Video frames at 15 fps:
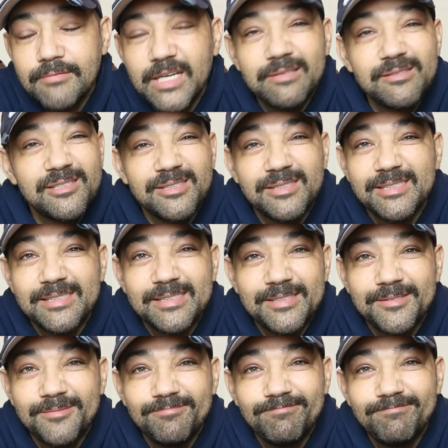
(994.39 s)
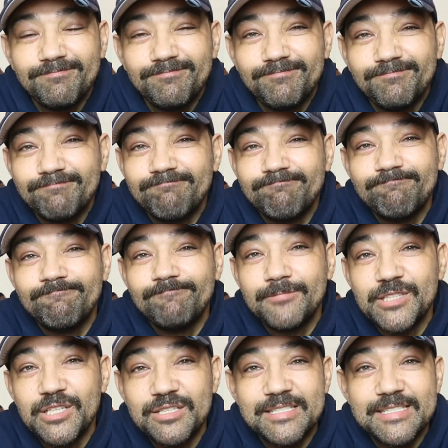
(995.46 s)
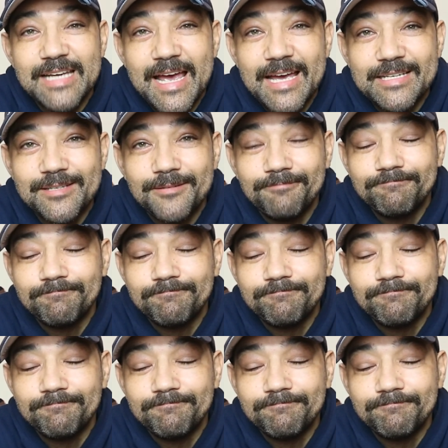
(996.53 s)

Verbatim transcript: it's just, just sad.